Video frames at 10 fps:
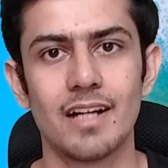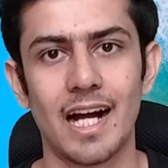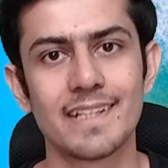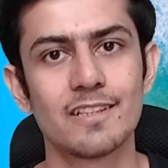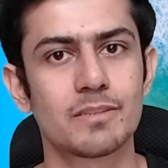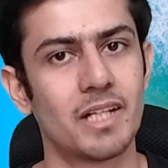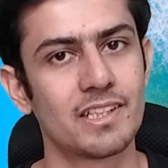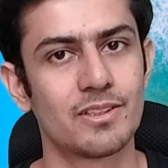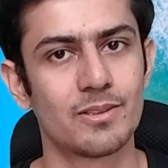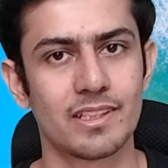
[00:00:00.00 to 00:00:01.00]
Adi
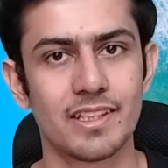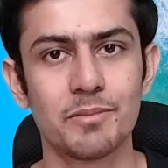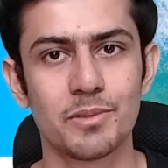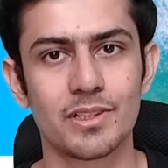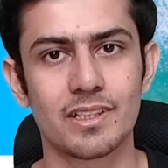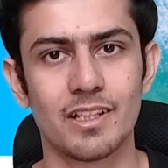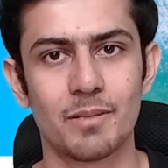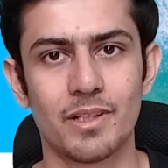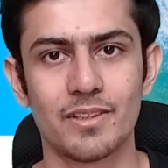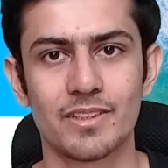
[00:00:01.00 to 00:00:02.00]
Osmani wrote an ebook
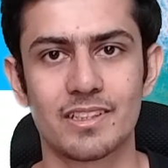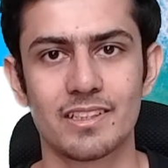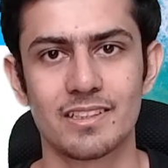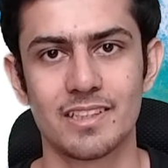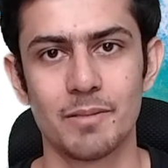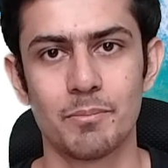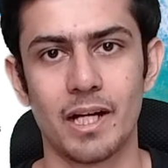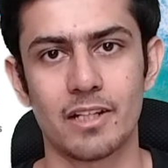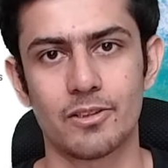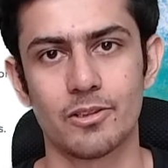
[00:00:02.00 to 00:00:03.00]
about the
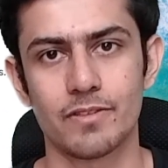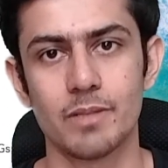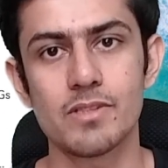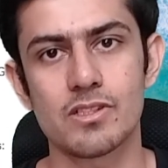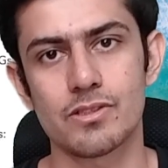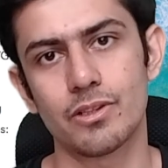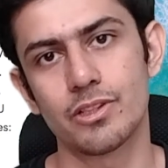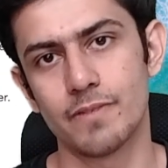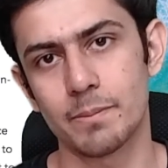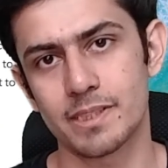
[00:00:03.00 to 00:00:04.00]
impact of images on
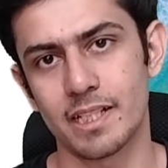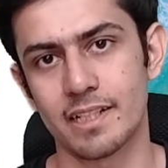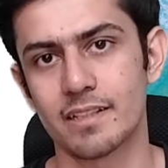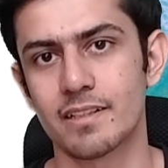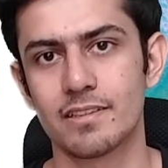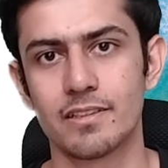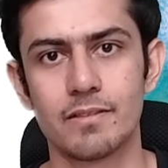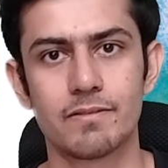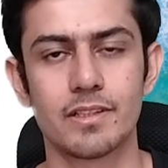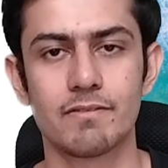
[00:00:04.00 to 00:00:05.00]
your website, the
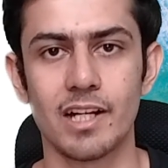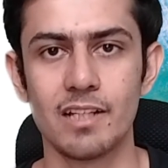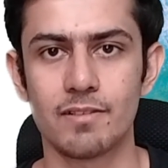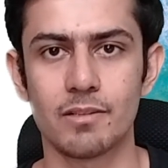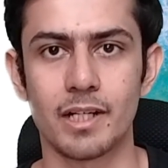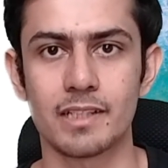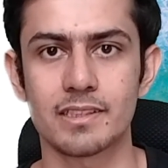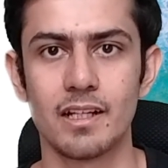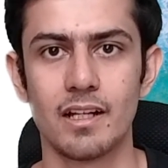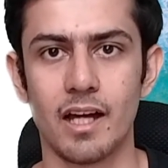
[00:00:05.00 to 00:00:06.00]
different file formats,
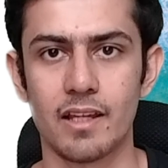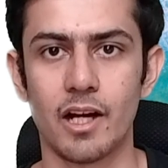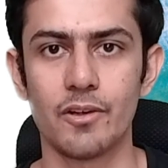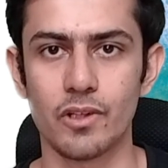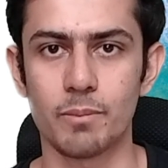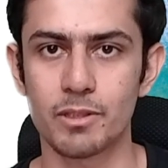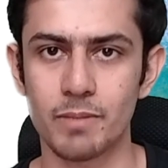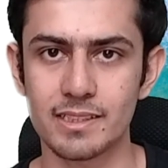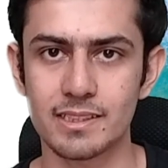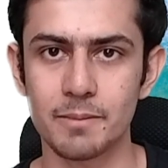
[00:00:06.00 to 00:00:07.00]
and how you
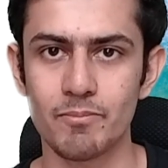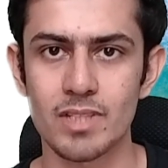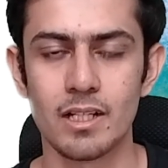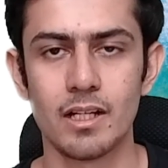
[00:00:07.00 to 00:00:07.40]
optimize them.